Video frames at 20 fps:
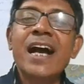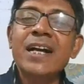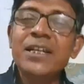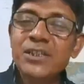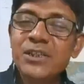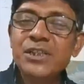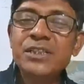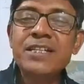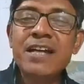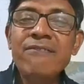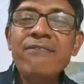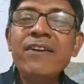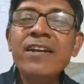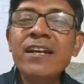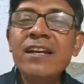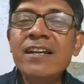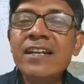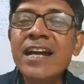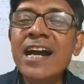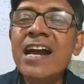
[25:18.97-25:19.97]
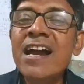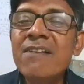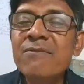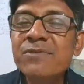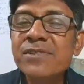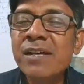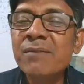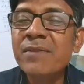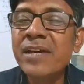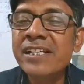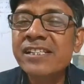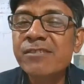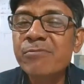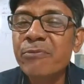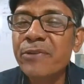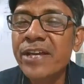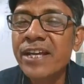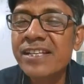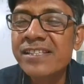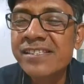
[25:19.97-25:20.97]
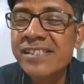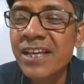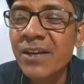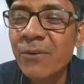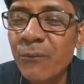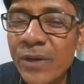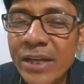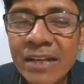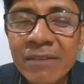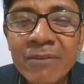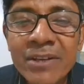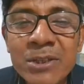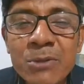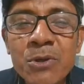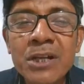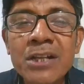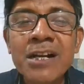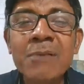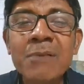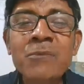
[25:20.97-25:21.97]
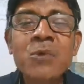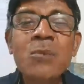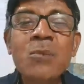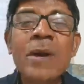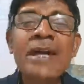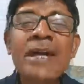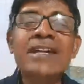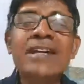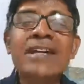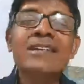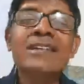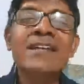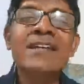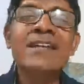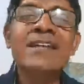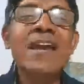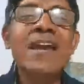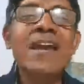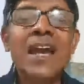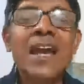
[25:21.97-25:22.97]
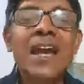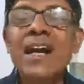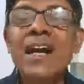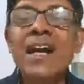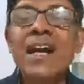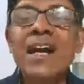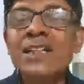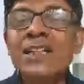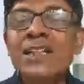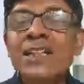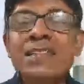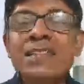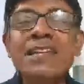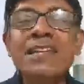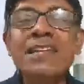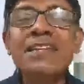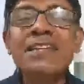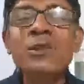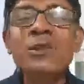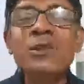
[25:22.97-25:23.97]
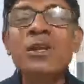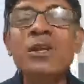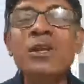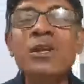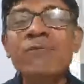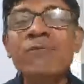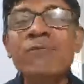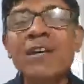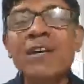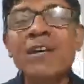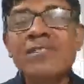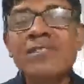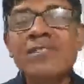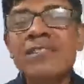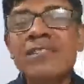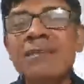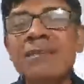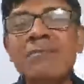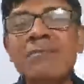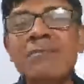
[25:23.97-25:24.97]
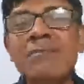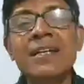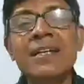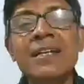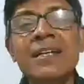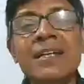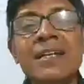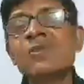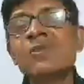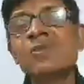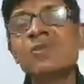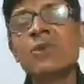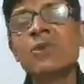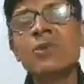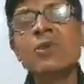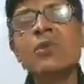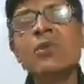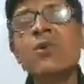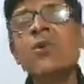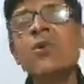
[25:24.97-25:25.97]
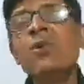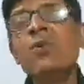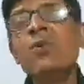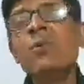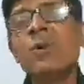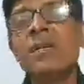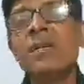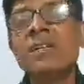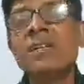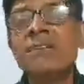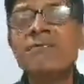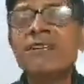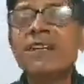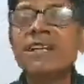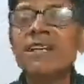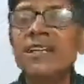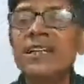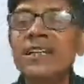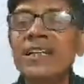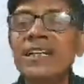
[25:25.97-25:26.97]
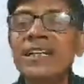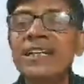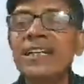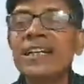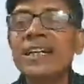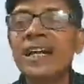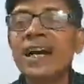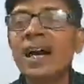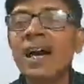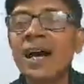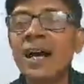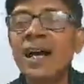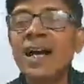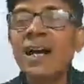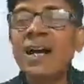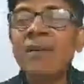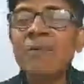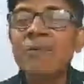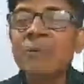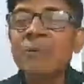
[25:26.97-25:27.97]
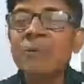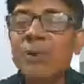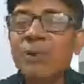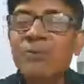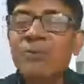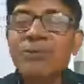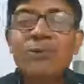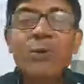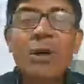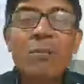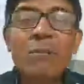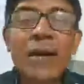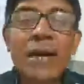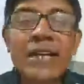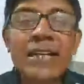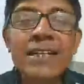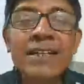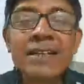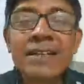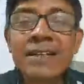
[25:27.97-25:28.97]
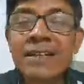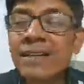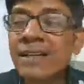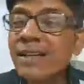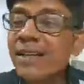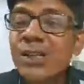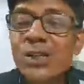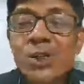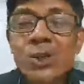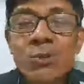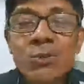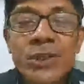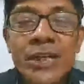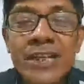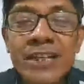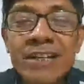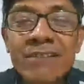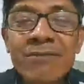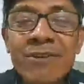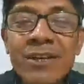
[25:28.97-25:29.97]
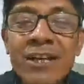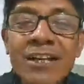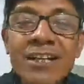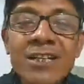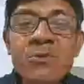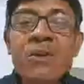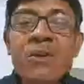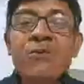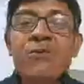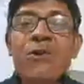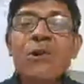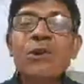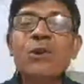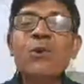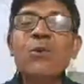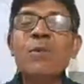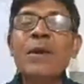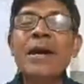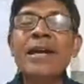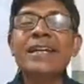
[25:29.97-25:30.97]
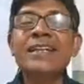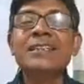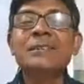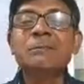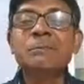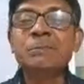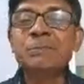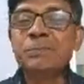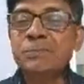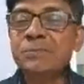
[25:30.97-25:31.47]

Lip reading: Definitely, I have some experience. Whenever you will come to my age, I think you will be better than me. So, but definitely, if you are my student, definitely you will follow my